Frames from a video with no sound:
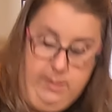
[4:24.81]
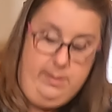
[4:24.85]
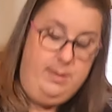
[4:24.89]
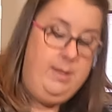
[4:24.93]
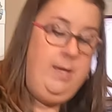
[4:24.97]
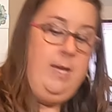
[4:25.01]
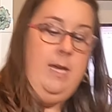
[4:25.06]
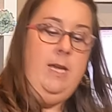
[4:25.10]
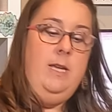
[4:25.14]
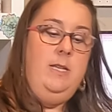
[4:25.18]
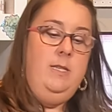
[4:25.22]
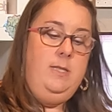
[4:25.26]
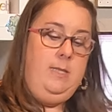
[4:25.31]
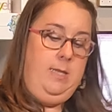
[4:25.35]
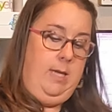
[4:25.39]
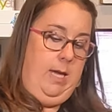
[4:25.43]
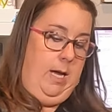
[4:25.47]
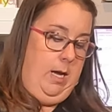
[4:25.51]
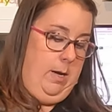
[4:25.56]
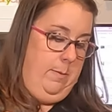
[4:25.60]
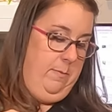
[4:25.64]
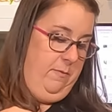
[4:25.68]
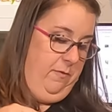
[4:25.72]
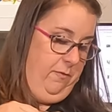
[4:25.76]
These
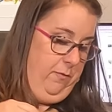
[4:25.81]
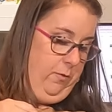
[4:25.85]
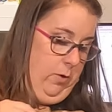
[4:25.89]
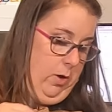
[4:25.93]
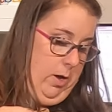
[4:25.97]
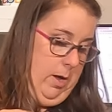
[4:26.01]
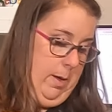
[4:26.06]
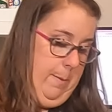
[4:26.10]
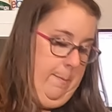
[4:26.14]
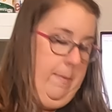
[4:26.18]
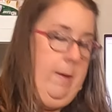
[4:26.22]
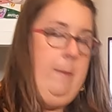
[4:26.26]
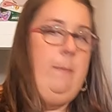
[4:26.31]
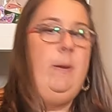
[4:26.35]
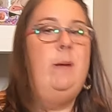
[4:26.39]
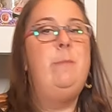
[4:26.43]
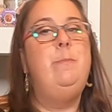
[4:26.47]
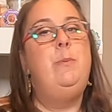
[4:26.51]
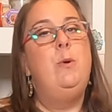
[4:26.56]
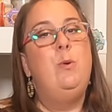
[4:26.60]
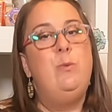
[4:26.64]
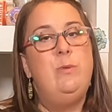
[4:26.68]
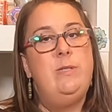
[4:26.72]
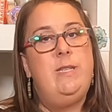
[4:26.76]
come from my
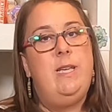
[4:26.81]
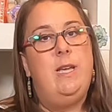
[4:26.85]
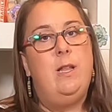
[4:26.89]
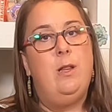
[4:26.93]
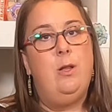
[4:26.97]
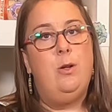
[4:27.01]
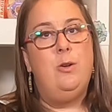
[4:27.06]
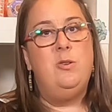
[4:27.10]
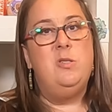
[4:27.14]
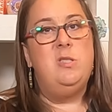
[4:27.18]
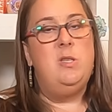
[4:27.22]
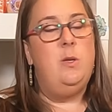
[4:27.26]
boot dealer.